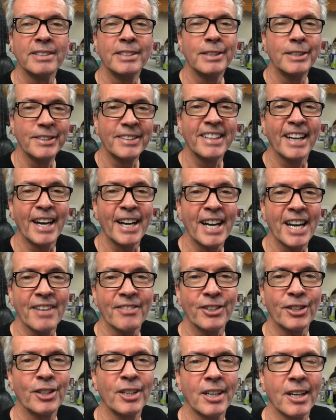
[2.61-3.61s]
you got to have
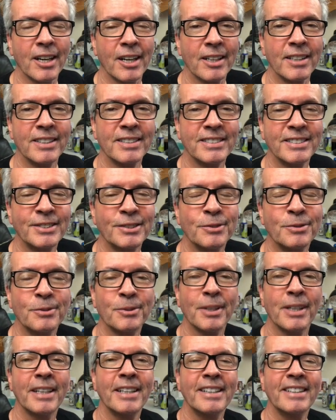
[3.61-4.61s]
a car,
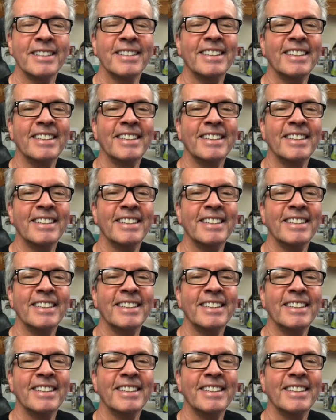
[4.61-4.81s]
right?